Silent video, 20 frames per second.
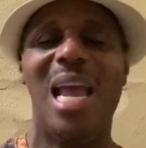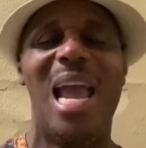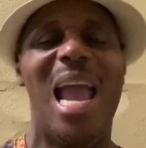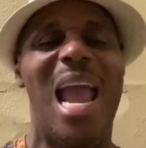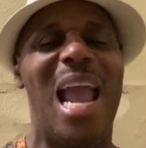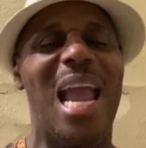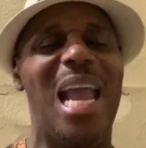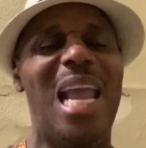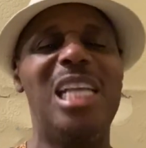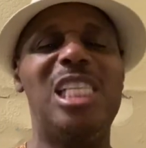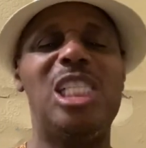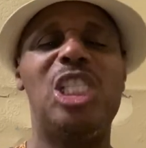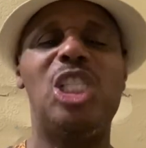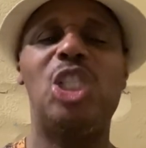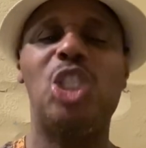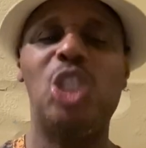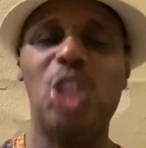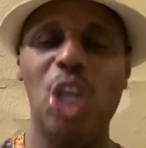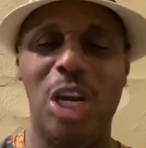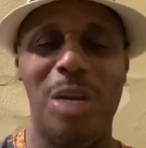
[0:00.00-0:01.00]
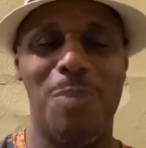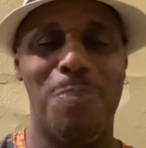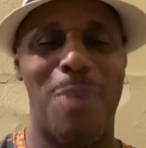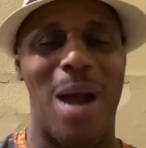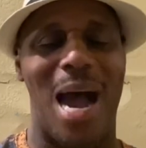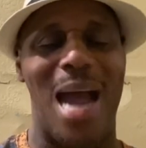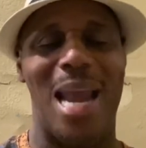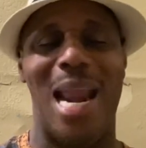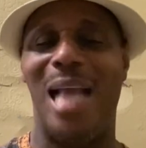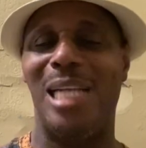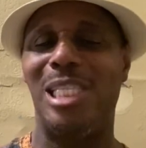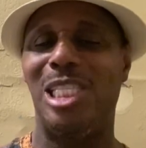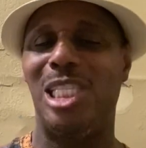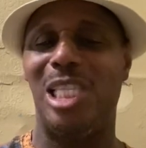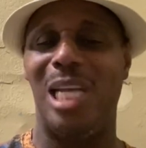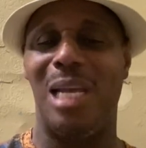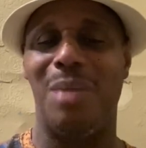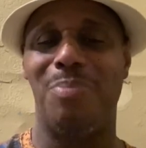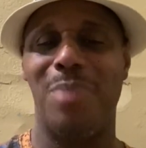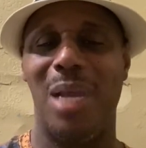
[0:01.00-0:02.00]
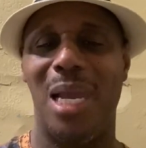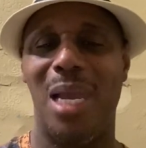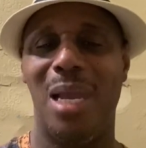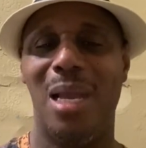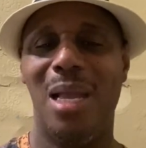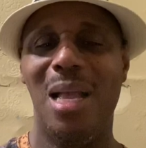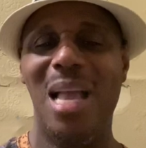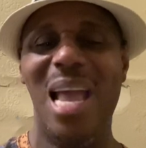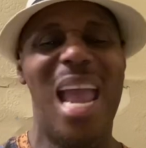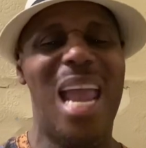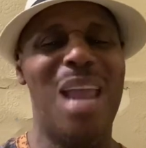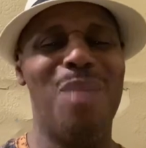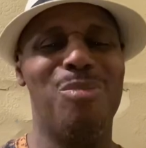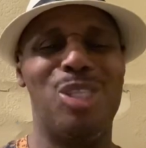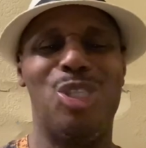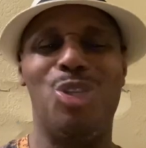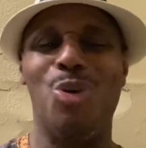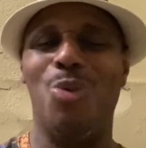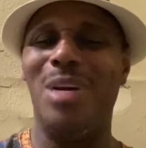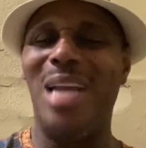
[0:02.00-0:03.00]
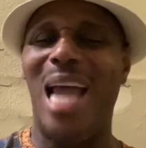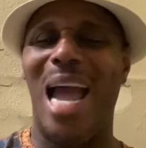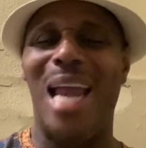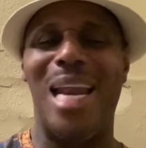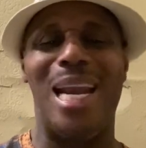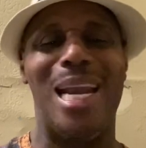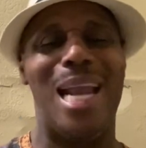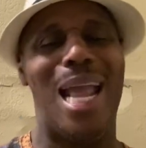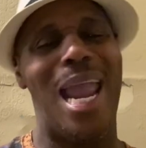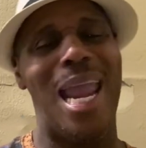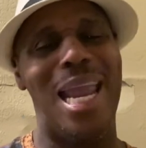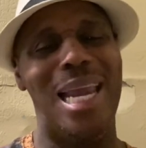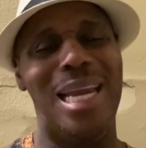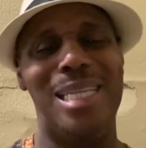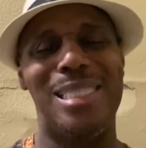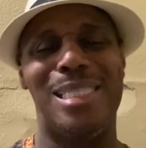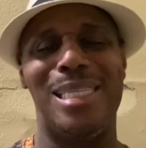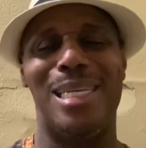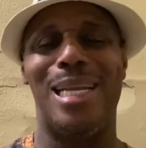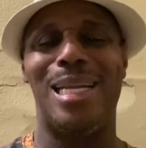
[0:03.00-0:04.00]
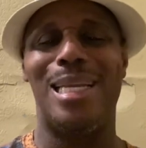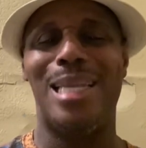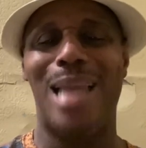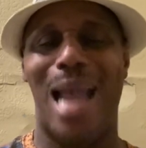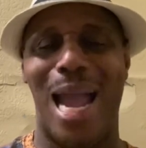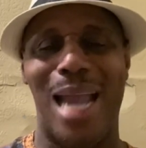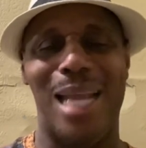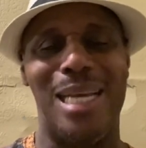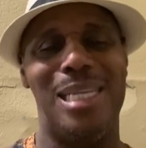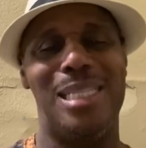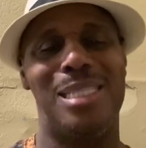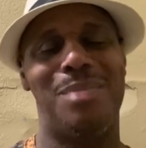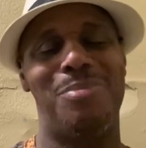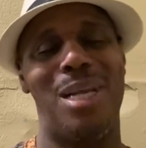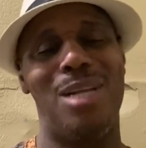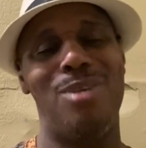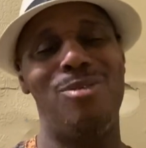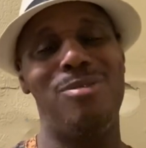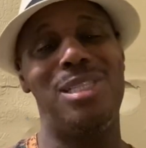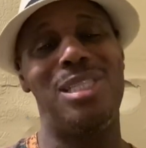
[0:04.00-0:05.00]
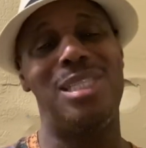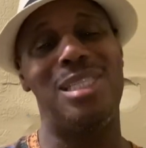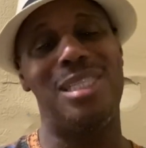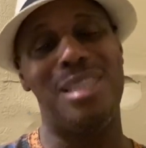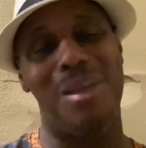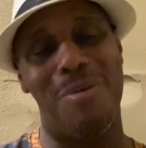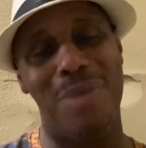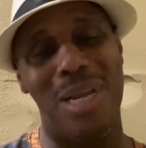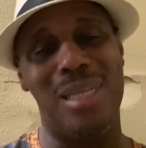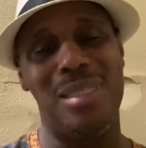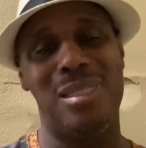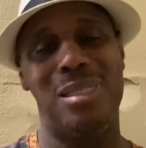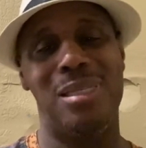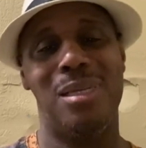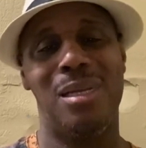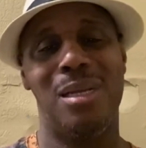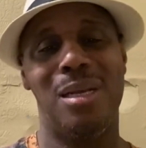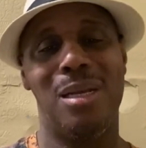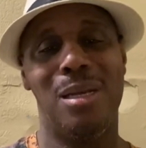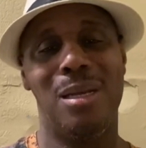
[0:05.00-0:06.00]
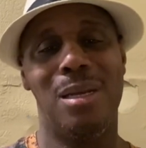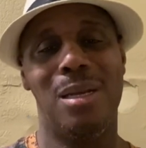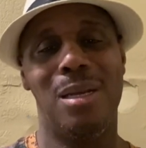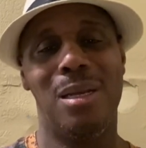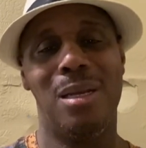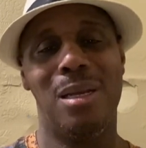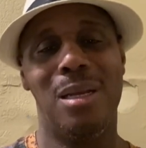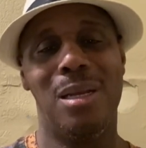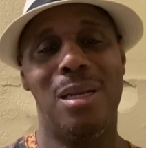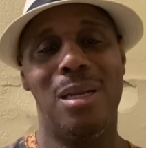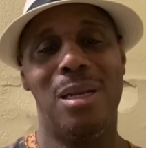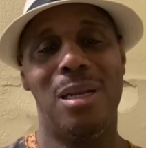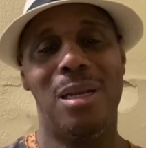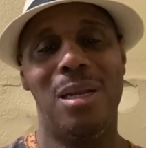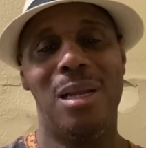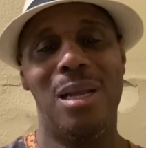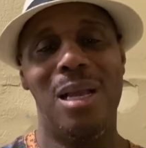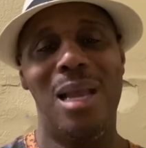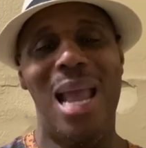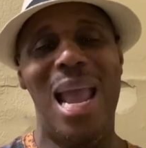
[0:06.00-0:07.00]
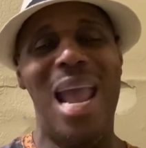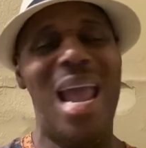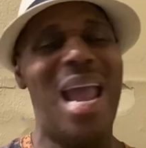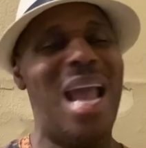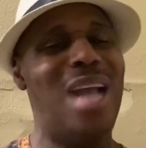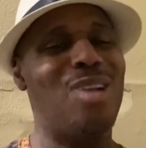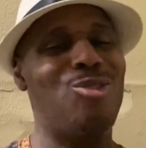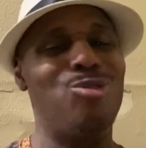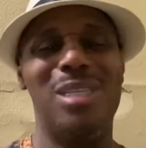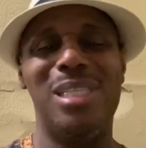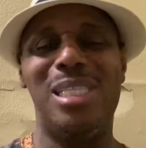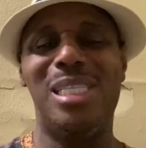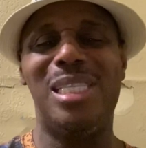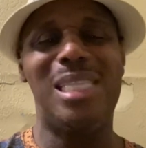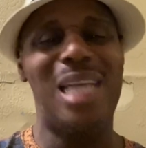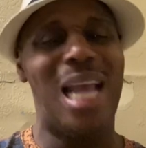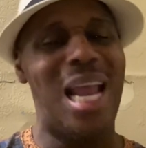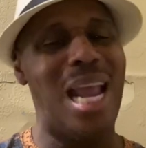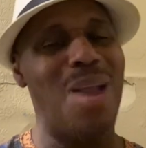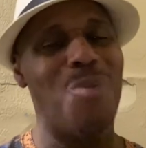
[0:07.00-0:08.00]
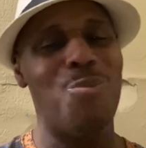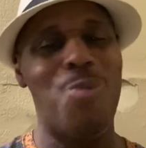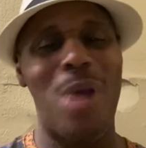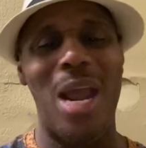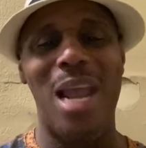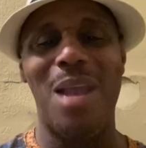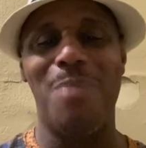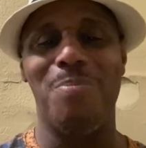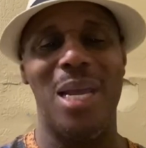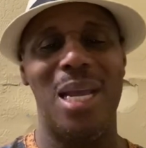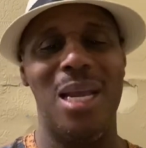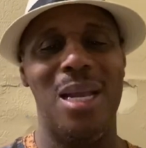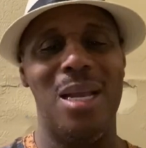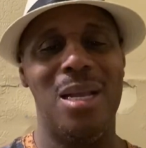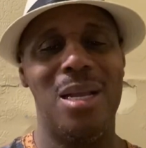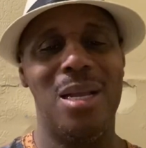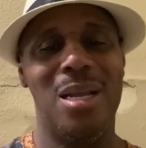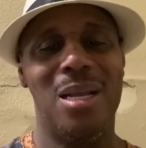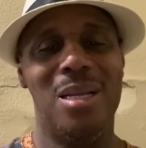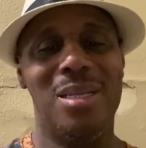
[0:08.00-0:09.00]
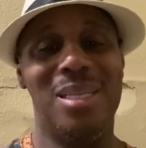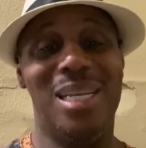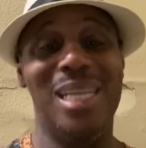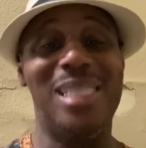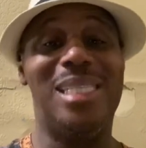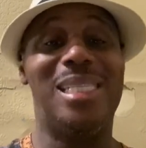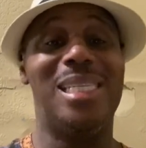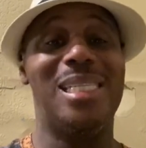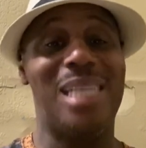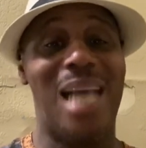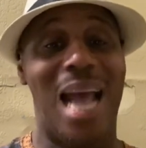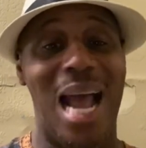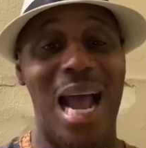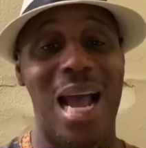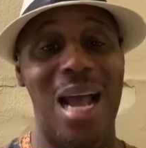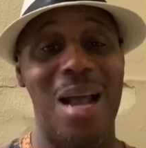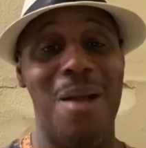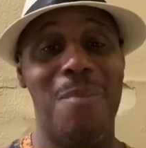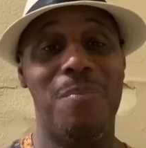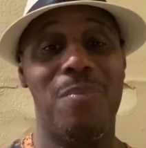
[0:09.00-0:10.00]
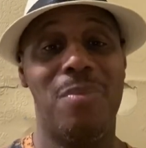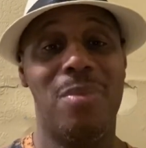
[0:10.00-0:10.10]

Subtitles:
And he stood by that shit, man. He was doing that in the 80s and the 90s, man. You serious? Andrew the same way, man. This the time.